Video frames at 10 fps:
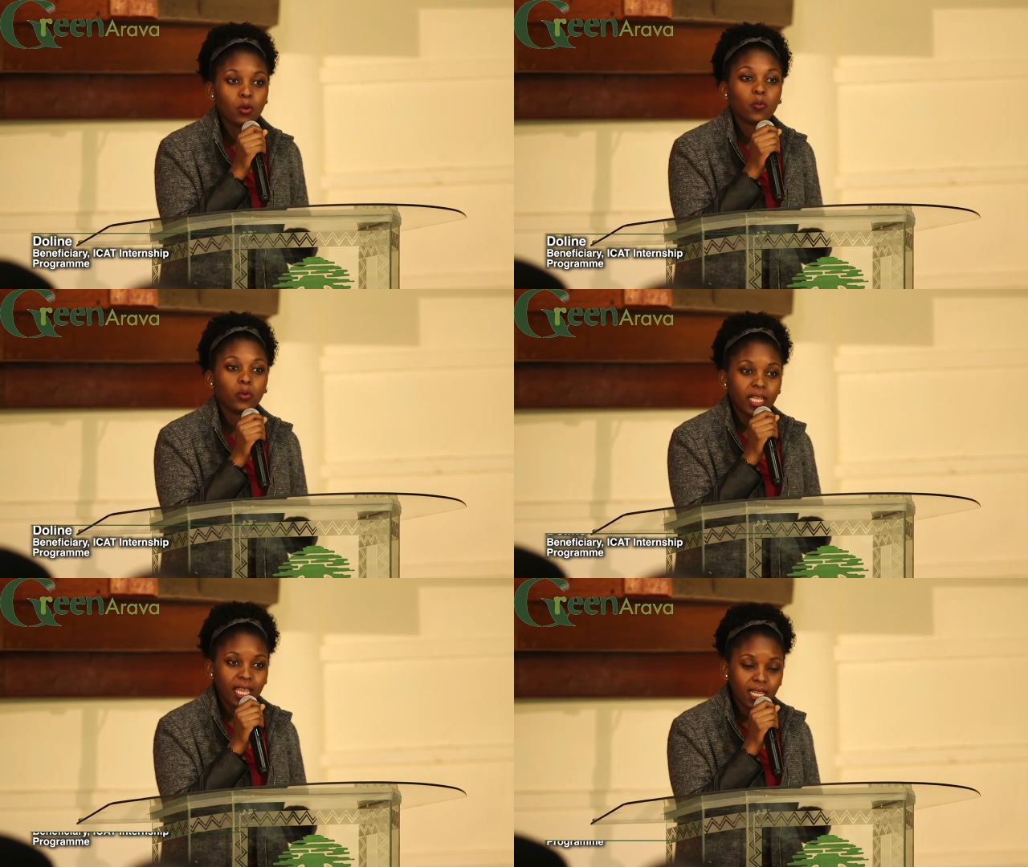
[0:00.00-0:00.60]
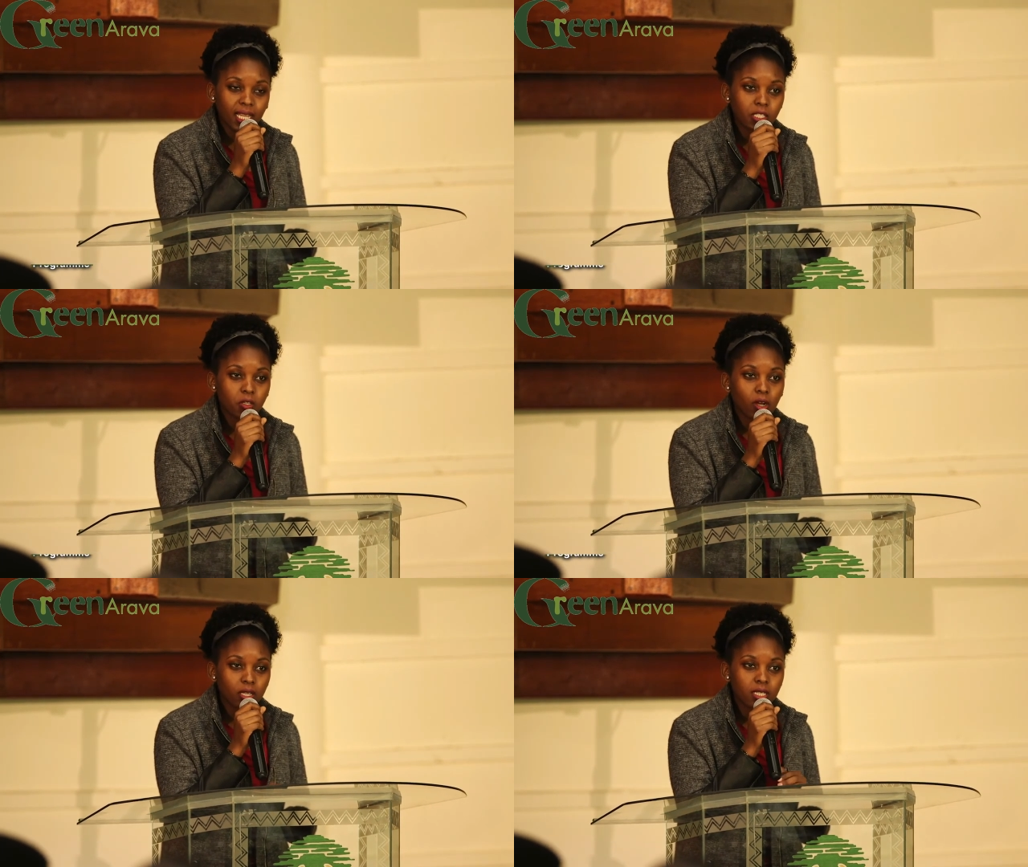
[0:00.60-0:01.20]
Will I let
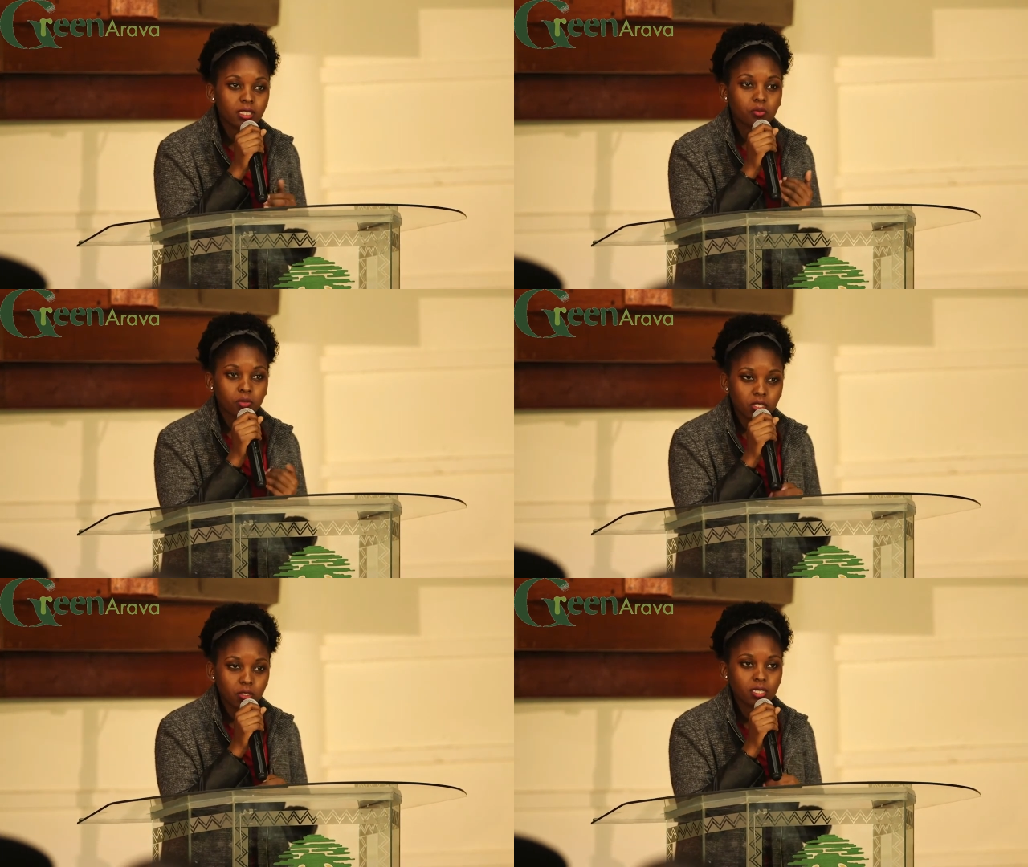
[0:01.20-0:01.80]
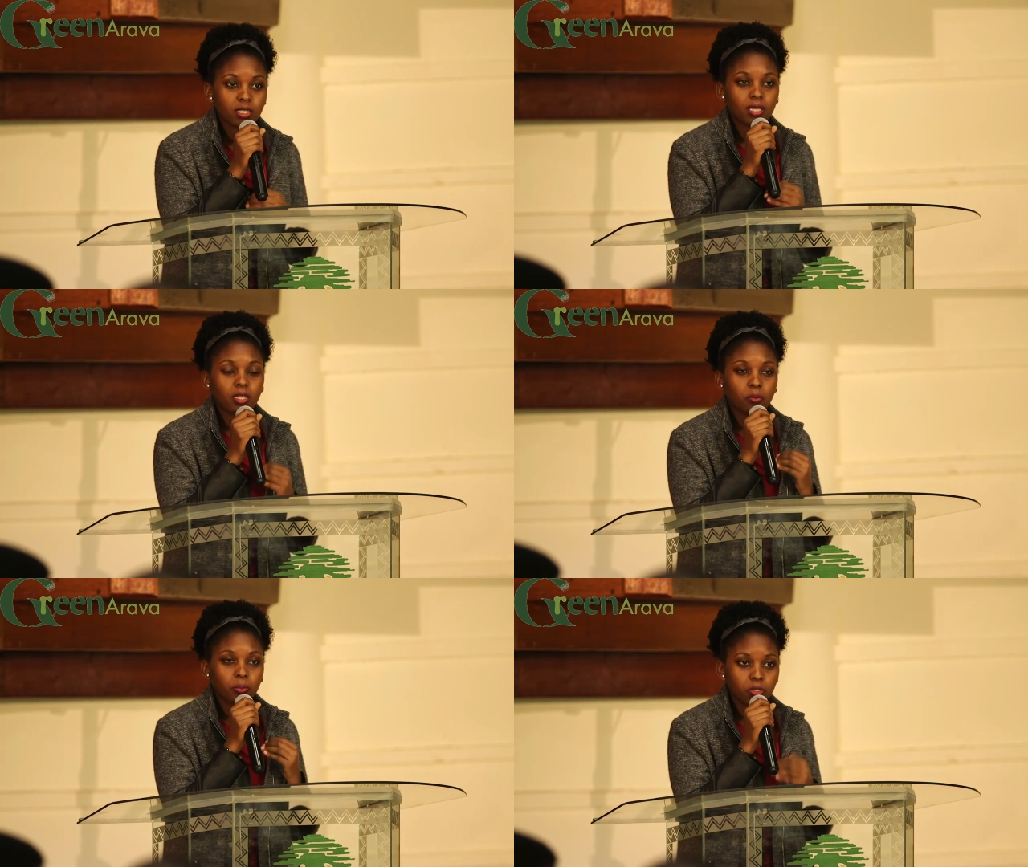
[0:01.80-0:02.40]
all these resources
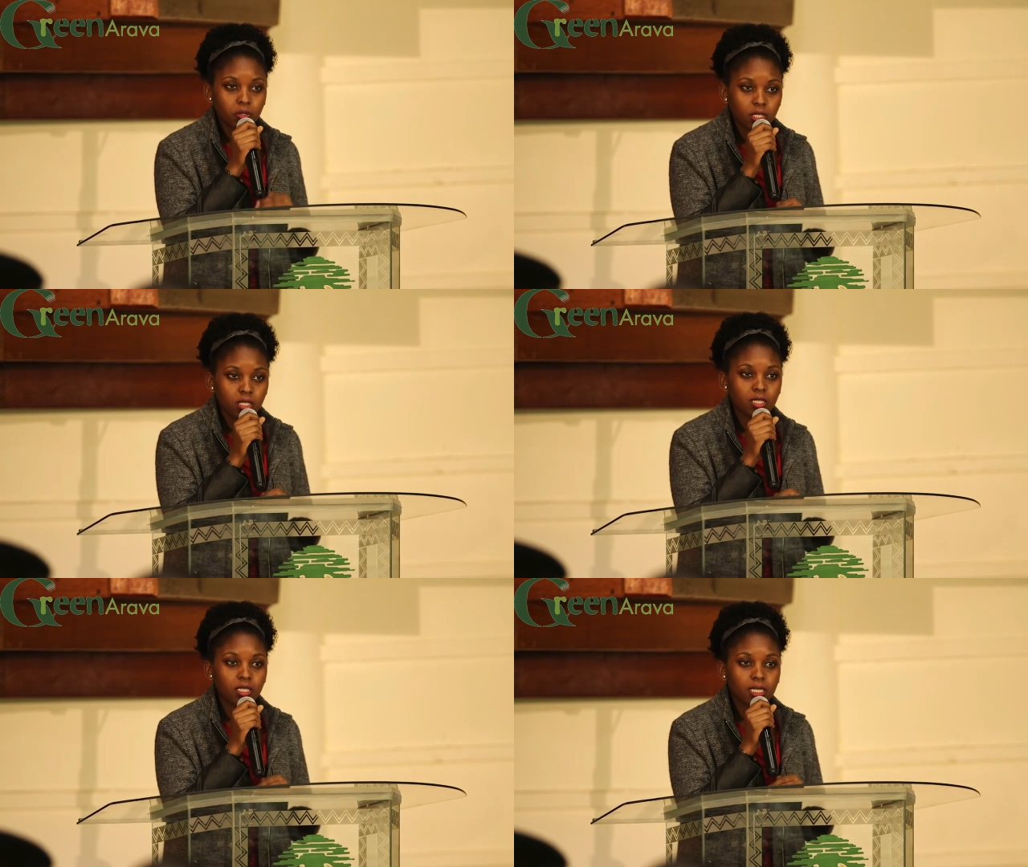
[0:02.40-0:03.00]
and opportunities